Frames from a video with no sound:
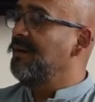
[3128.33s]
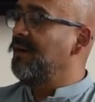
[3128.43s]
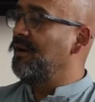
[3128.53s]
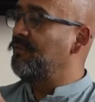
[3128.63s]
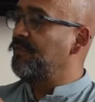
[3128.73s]

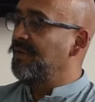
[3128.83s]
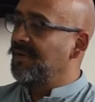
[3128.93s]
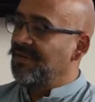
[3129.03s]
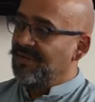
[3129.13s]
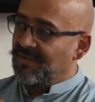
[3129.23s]
of
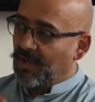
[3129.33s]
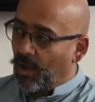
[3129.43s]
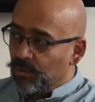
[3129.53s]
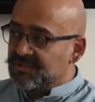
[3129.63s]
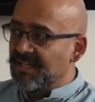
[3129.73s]

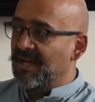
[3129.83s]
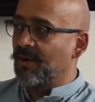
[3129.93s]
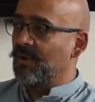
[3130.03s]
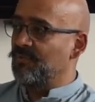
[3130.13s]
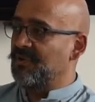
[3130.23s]
holding
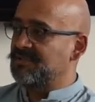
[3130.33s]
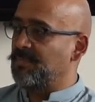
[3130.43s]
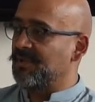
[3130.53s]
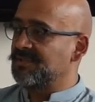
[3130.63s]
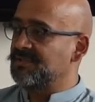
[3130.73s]
our own
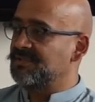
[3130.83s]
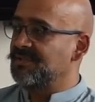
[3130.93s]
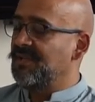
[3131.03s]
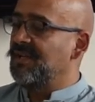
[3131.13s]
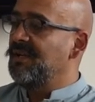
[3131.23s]
response,
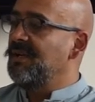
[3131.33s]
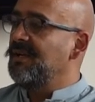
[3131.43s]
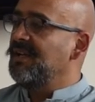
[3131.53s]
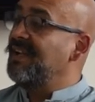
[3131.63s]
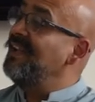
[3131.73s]

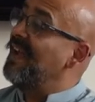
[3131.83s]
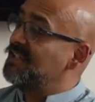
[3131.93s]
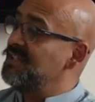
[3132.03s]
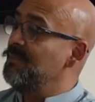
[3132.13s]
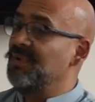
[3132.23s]

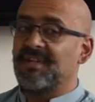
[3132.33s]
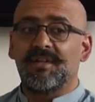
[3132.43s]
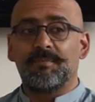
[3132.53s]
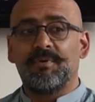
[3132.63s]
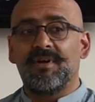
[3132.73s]
connecting with the
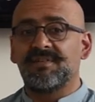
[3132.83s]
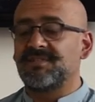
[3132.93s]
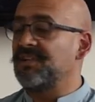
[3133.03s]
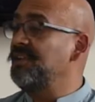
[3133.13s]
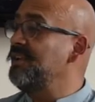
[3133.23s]
other
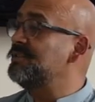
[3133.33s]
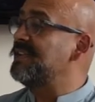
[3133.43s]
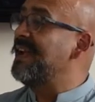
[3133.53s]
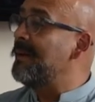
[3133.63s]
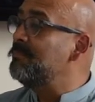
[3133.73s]
person and
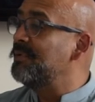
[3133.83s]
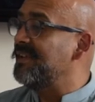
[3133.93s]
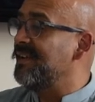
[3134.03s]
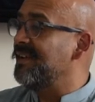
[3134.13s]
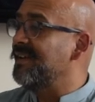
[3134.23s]
using
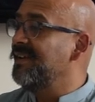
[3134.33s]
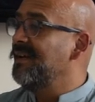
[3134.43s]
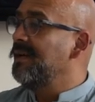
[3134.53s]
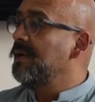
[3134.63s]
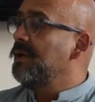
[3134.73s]
empathy,
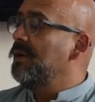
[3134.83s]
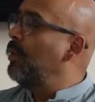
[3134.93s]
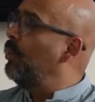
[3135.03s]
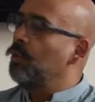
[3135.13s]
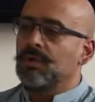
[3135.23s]

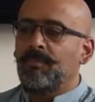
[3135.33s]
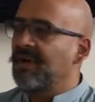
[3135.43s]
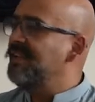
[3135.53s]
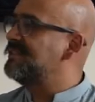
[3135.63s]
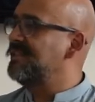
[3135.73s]
all
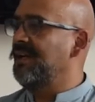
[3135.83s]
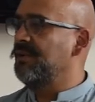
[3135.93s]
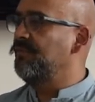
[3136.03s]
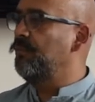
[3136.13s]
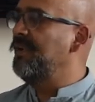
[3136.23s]
by
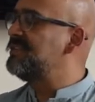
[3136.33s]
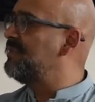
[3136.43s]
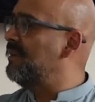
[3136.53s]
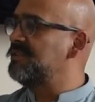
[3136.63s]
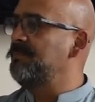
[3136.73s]
itself we
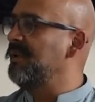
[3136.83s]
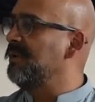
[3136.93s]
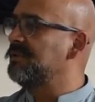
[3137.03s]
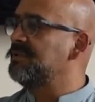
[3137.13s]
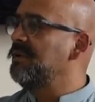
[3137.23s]
start to
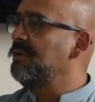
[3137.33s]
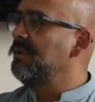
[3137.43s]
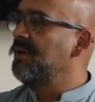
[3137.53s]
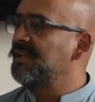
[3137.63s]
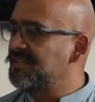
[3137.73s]
build
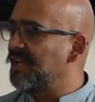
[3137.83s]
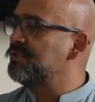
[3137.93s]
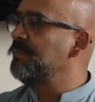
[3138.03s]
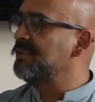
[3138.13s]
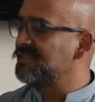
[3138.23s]

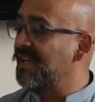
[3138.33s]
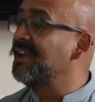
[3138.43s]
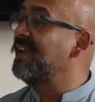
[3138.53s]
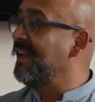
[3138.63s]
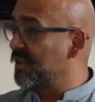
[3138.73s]
attachments
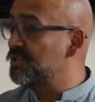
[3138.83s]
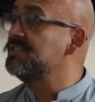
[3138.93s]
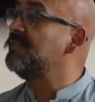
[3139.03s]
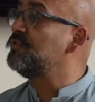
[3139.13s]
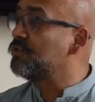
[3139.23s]
and
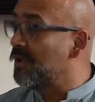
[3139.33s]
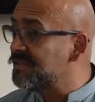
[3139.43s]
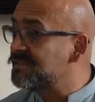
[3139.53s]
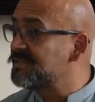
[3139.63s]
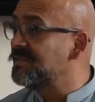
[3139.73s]
connections of
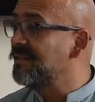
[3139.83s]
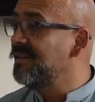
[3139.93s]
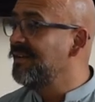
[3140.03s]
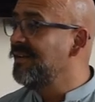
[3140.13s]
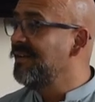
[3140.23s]
trust,
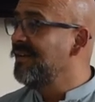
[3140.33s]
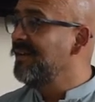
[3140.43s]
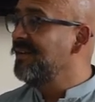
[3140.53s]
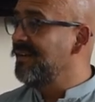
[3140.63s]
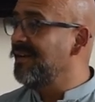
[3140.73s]

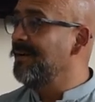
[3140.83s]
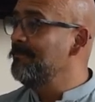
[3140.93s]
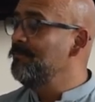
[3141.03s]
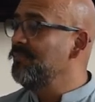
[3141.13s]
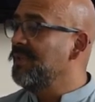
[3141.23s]
yeah?
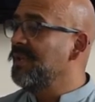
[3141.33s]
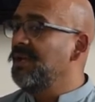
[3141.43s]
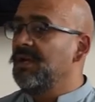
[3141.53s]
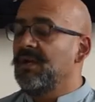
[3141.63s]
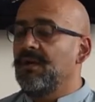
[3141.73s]

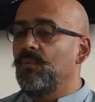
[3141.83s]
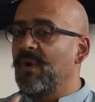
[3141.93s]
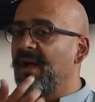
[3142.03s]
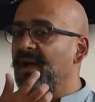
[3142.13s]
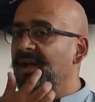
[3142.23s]

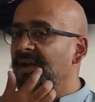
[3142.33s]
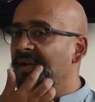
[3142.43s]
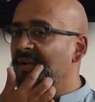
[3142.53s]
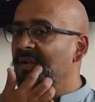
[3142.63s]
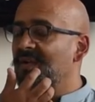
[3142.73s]
Where